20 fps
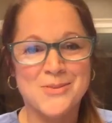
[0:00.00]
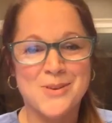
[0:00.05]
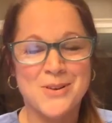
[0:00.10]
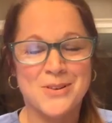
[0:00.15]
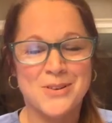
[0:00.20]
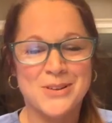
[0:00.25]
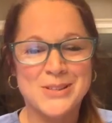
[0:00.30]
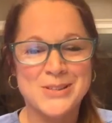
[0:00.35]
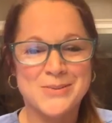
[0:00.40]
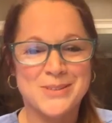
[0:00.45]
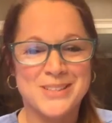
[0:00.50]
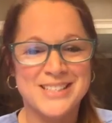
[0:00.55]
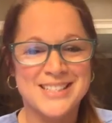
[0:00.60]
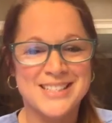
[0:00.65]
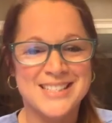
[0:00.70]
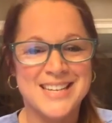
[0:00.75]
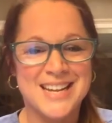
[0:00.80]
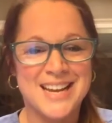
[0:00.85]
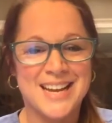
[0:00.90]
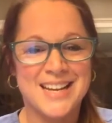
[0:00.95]
Wellness
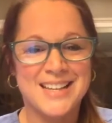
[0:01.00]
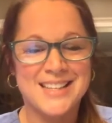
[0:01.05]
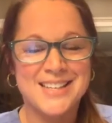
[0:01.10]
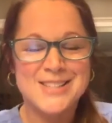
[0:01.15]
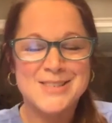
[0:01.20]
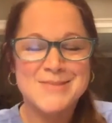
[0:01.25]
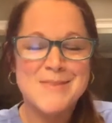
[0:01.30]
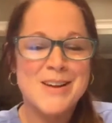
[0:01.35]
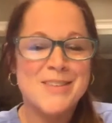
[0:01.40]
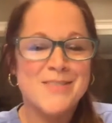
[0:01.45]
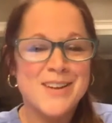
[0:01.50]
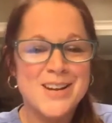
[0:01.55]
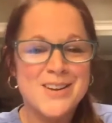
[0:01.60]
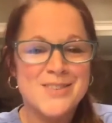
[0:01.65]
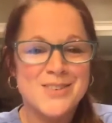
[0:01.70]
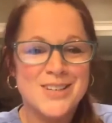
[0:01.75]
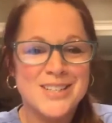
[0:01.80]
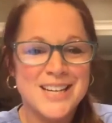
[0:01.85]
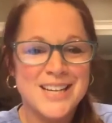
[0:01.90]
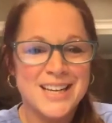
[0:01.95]
Wednesday. These are my
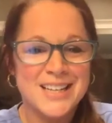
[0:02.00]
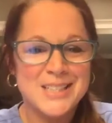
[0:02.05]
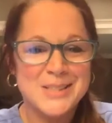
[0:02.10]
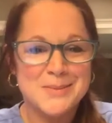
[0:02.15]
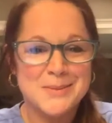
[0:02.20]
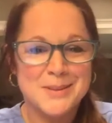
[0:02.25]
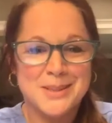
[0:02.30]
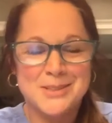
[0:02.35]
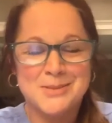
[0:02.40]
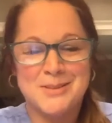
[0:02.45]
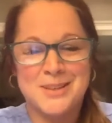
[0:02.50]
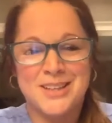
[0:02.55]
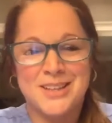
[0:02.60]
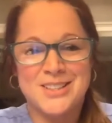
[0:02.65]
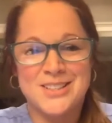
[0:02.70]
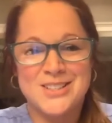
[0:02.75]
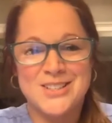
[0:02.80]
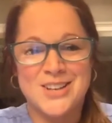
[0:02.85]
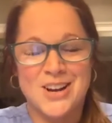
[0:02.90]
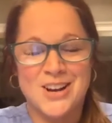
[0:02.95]
favorite nights because we get
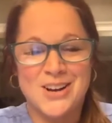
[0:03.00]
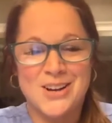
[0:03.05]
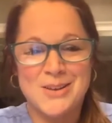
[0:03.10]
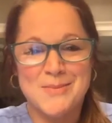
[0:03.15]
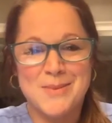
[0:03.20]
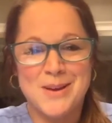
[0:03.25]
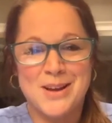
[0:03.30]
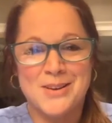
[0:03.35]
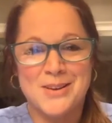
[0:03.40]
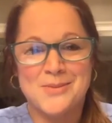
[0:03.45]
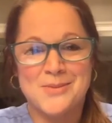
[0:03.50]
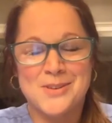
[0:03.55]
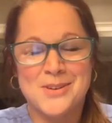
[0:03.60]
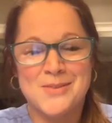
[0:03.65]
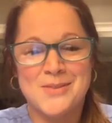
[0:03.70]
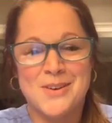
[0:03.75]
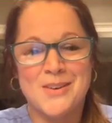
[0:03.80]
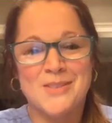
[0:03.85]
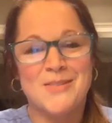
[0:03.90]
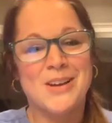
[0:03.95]
to talk about one of
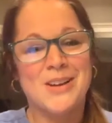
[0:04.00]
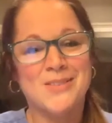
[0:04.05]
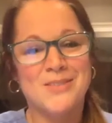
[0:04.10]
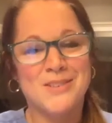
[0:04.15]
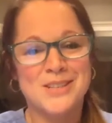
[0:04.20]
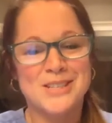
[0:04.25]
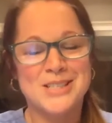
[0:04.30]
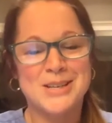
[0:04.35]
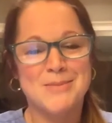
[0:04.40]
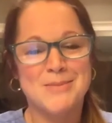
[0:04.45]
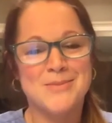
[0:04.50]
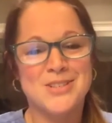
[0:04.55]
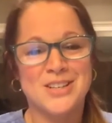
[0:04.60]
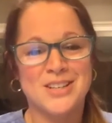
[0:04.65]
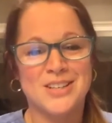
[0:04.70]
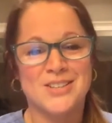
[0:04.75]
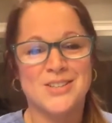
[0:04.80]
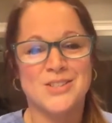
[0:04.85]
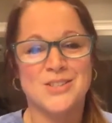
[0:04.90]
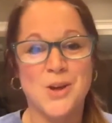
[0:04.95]
our favorite
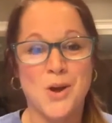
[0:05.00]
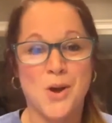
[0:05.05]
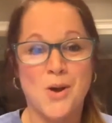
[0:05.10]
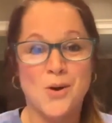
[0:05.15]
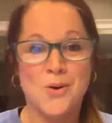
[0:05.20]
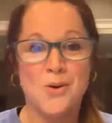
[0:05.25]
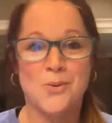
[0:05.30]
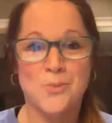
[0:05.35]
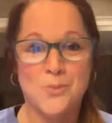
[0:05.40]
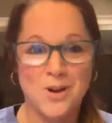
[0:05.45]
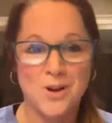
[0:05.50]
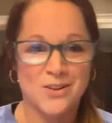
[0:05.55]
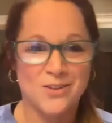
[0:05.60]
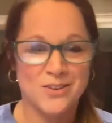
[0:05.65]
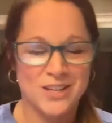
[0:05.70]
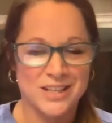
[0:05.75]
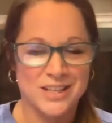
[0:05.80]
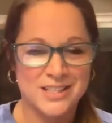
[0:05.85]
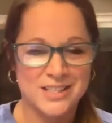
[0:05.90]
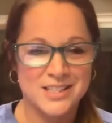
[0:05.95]
subjects,
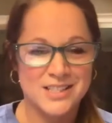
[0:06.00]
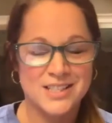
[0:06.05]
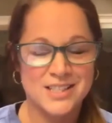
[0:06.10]
wellness.